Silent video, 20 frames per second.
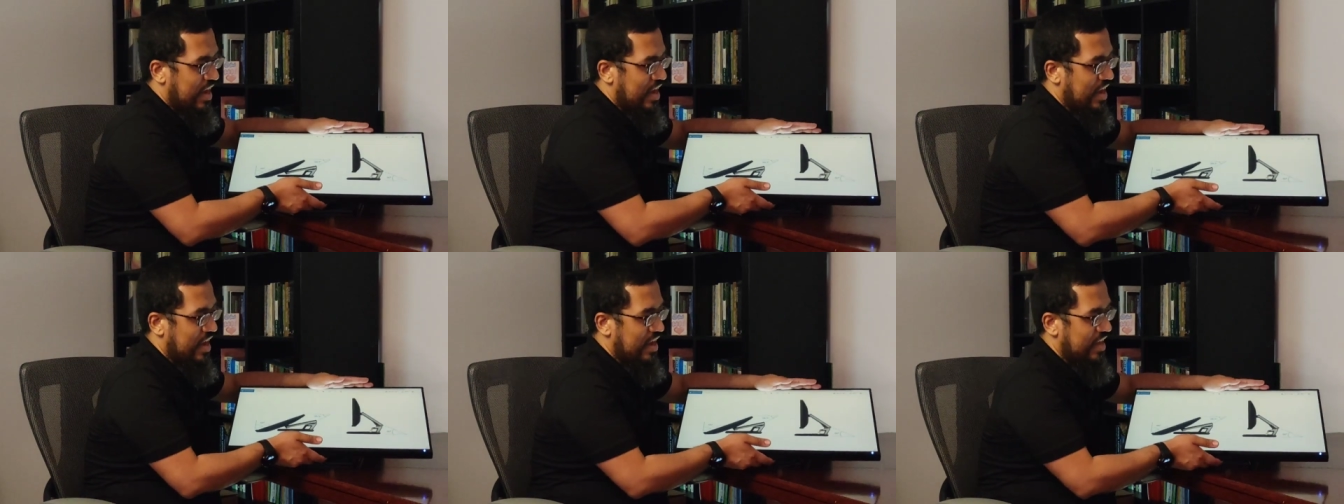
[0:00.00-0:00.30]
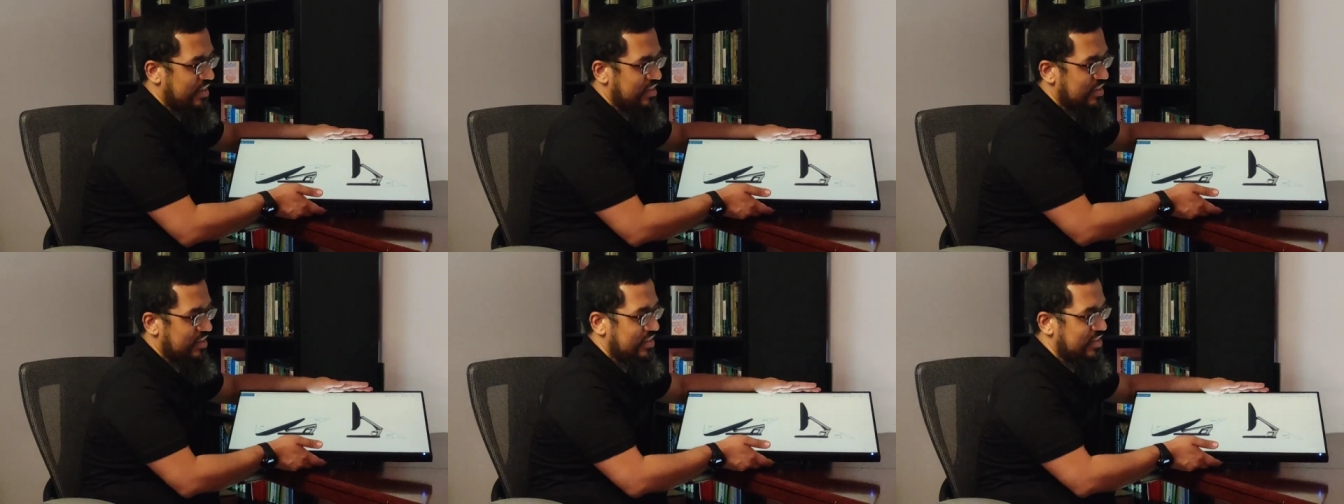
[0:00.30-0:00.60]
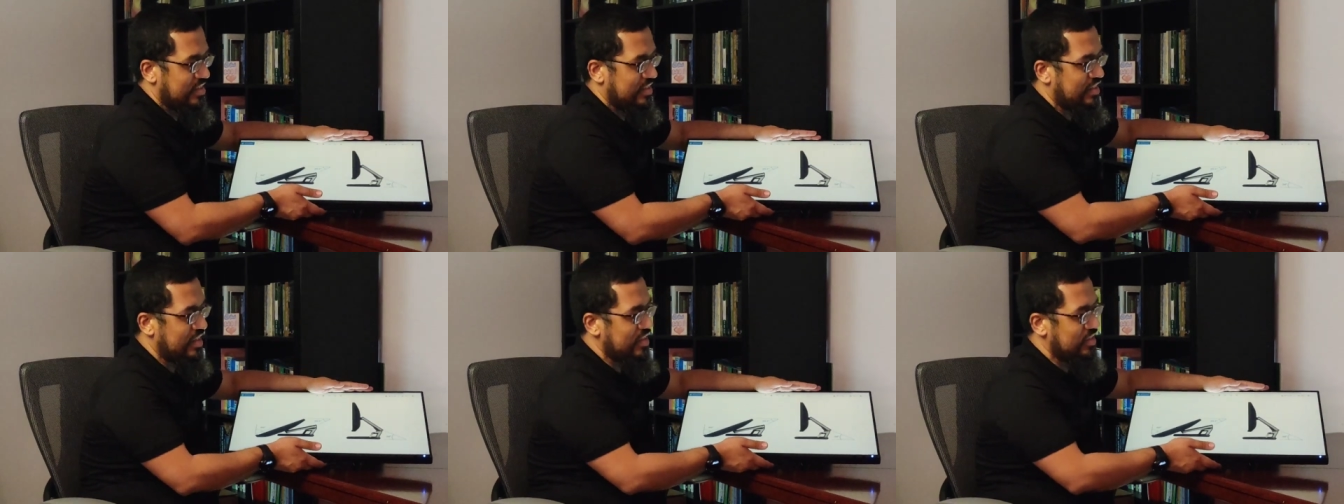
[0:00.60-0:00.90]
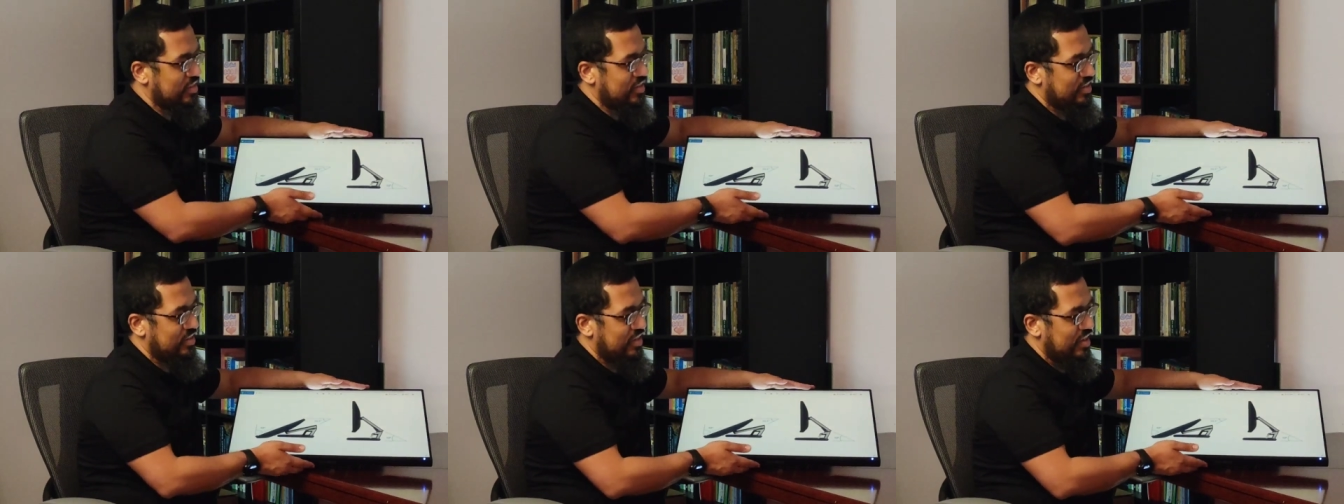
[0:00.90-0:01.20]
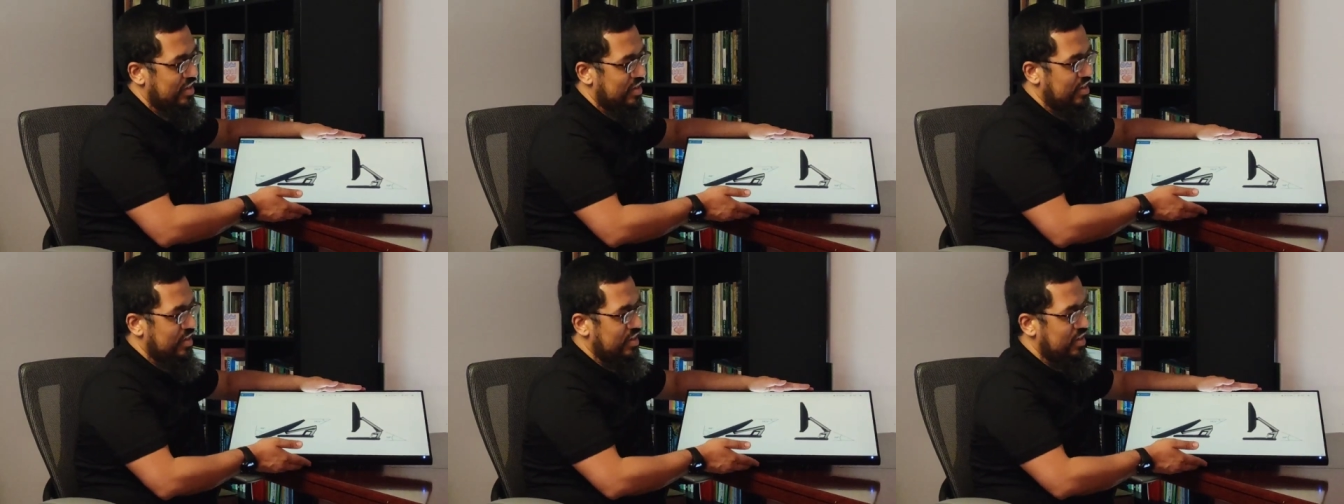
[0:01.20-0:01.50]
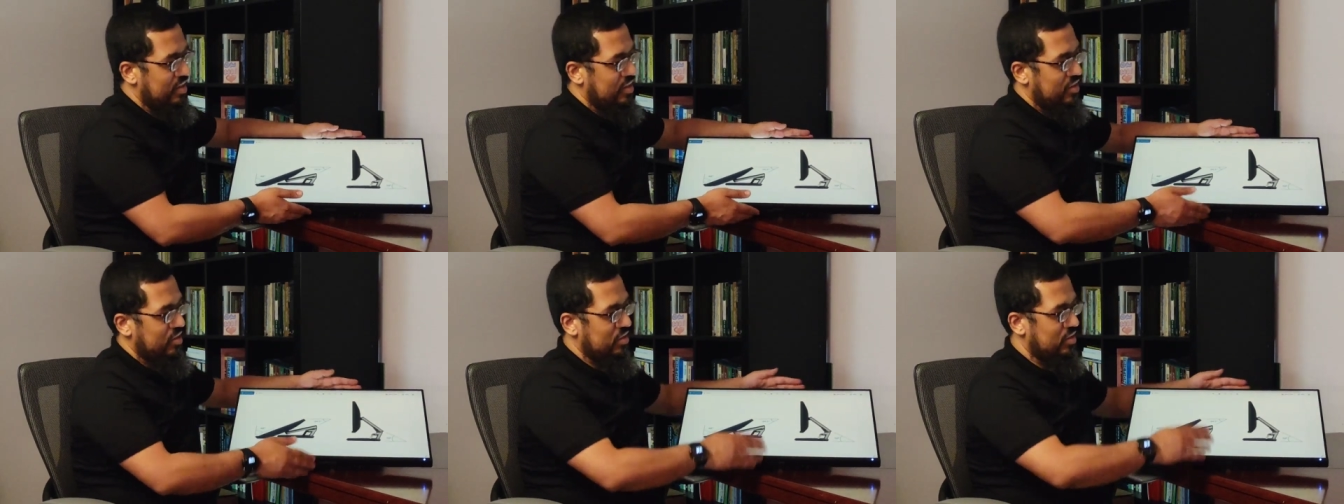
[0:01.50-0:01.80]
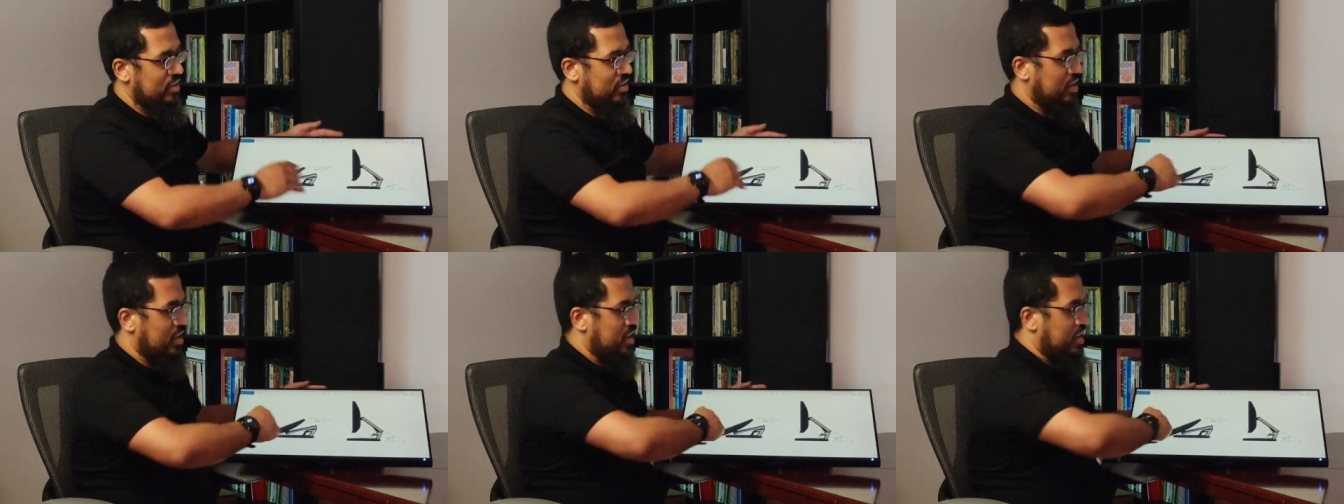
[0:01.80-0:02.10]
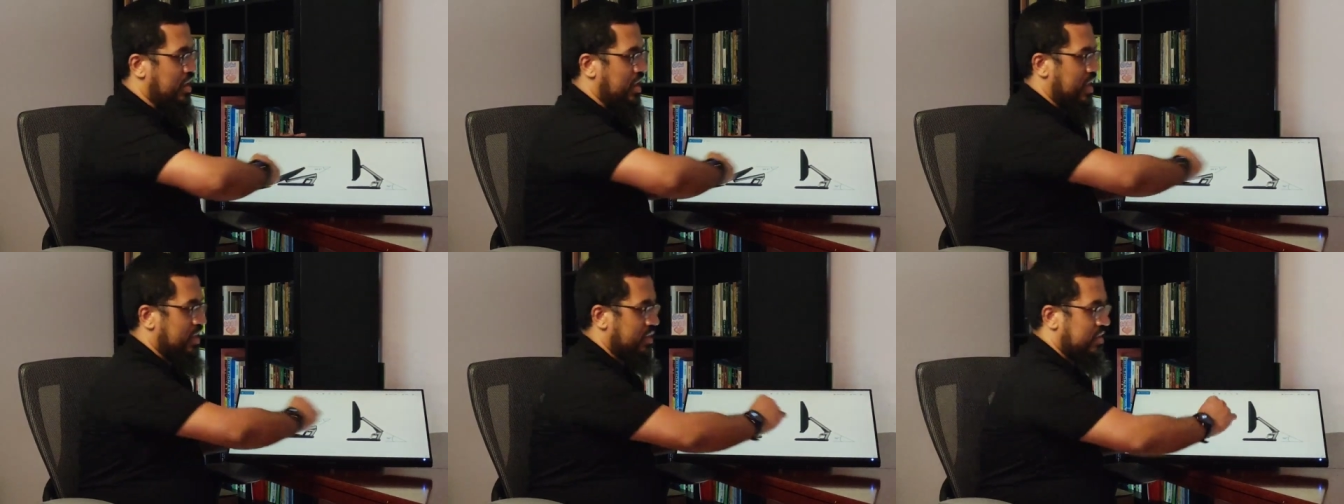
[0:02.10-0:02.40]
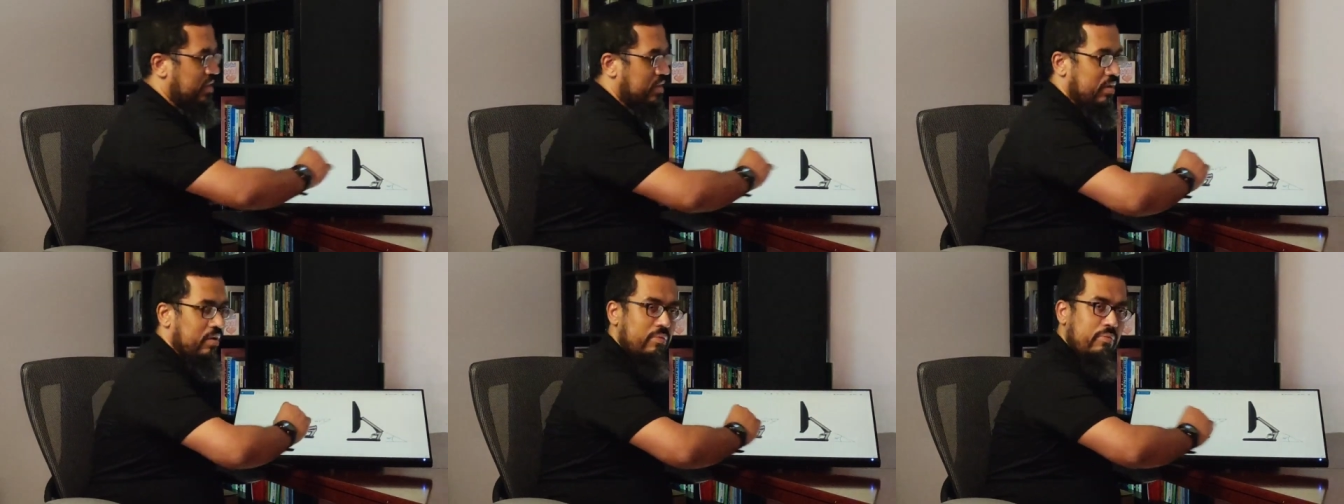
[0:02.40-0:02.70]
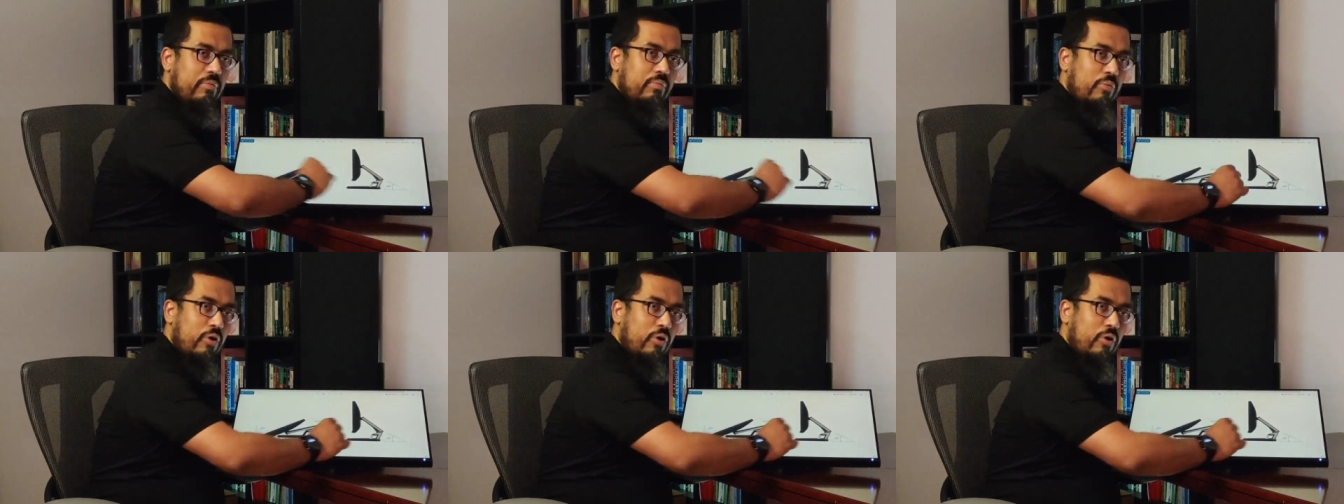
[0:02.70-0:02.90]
as this, and the